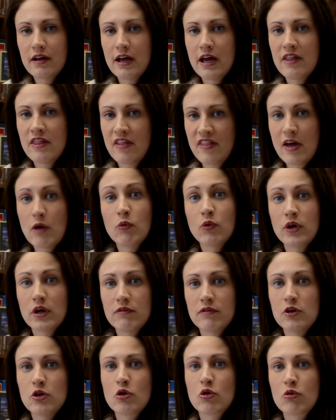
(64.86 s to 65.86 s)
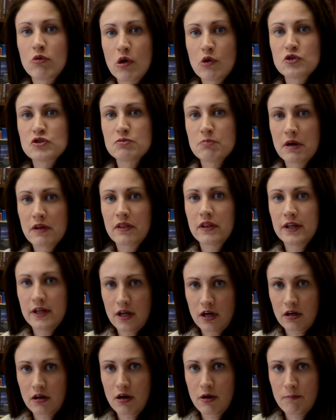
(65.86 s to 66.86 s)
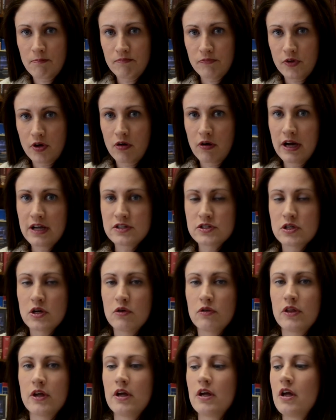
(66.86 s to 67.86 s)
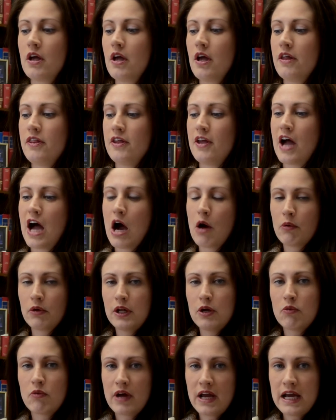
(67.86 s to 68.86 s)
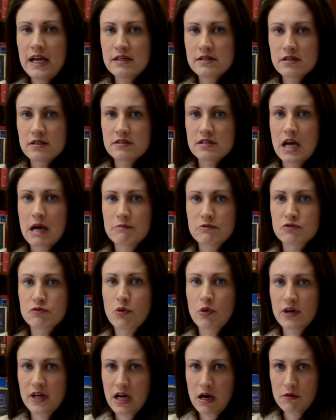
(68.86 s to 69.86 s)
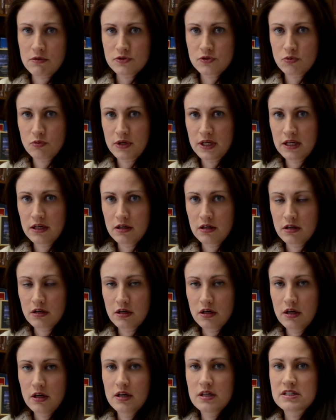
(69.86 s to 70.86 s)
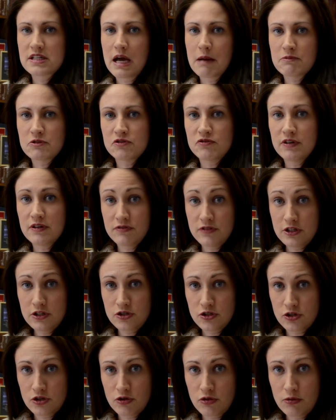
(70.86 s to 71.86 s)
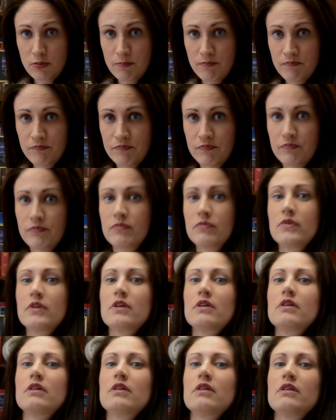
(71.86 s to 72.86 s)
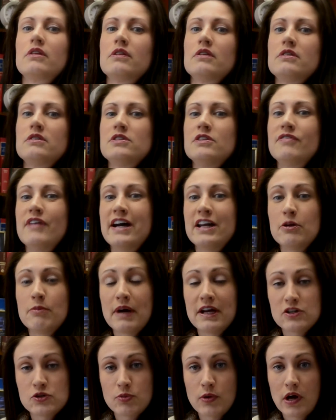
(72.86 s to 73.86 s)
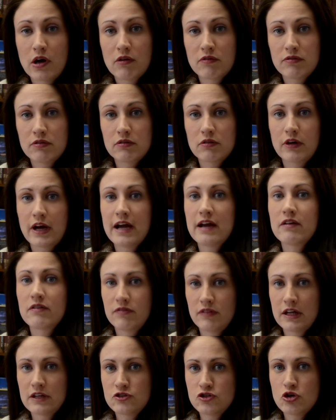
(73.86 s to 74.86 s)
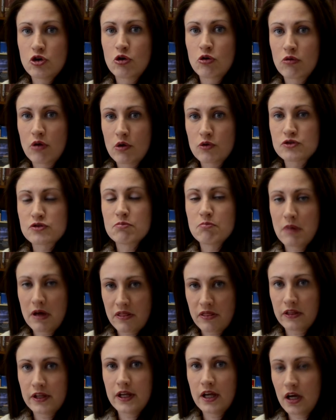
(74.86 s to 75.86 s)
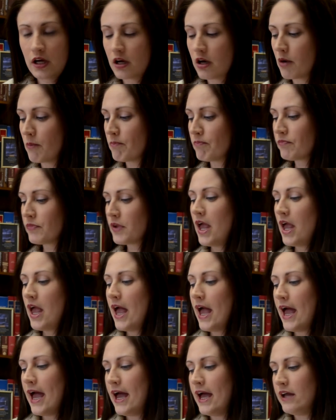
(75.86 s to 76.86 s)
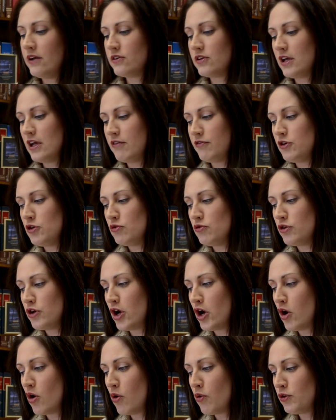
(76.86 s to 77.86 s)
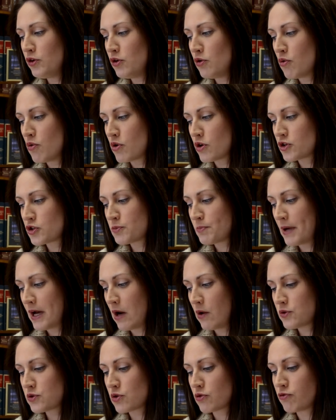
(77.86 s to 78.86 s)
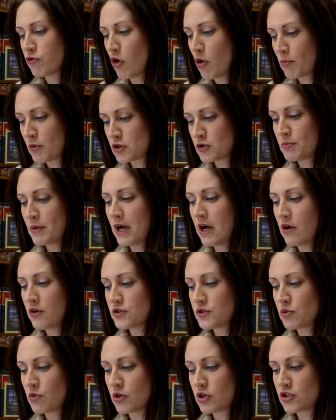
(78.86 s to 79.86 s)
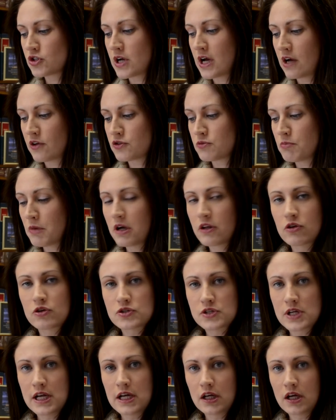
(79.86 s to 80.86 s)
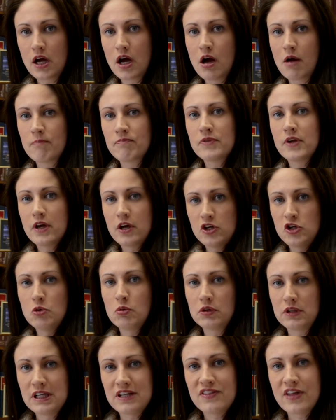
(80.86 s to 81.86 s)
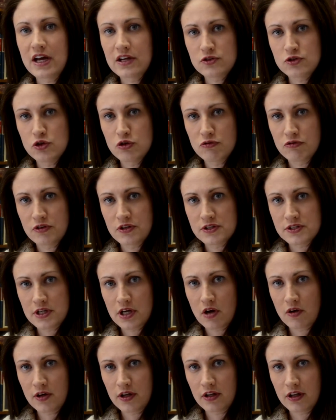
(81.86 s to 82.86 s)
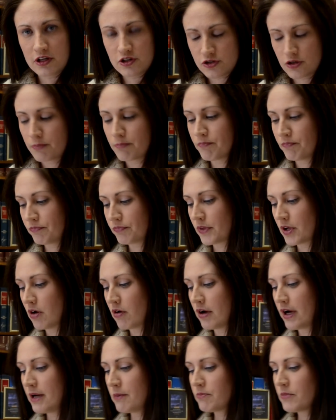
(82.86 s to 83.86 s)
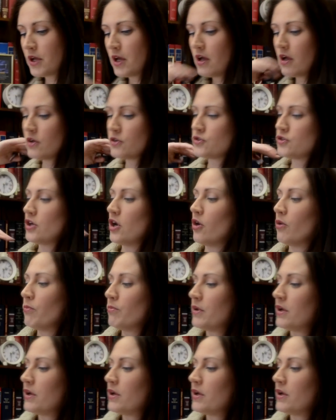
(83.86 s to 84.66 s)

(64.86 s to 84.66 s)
And then that will give you your gross monthly income. All right, so the hourly rate times 40 hours a week times 52 divided by 12, okay? That's your gross monthly income. And if you know your spouse or former spouse or child's mother's income, you will need that too for this calculation, all right? So,